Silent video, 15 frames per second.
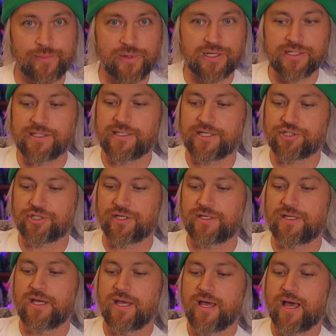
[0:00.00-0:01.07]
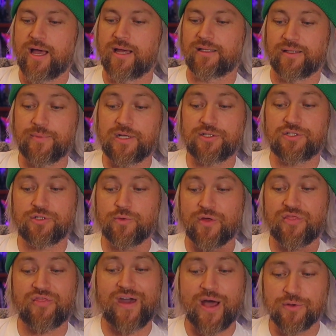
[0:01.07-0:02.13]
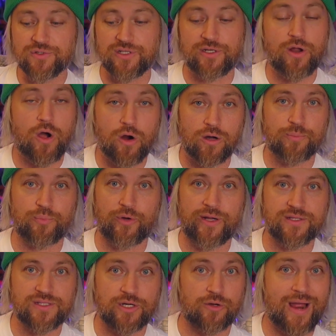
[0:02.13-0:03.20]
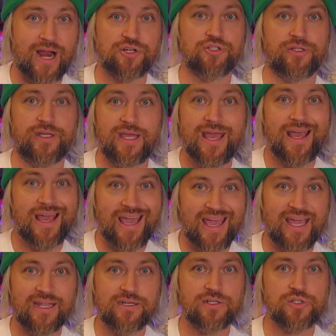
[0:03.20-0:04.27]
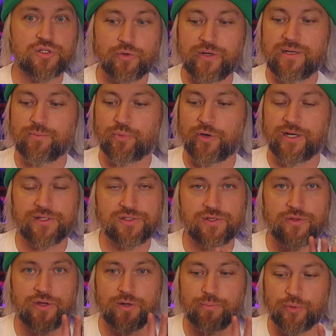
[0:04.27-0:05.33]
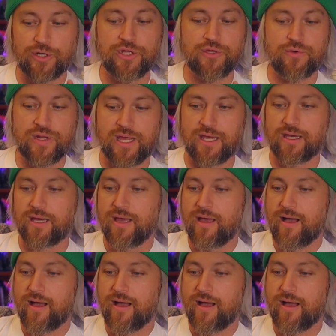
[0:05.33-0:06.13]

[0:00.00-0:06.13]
limited edition, uh, limited to a thousand art prints that are actually hand screen printed. So they're pretty unique.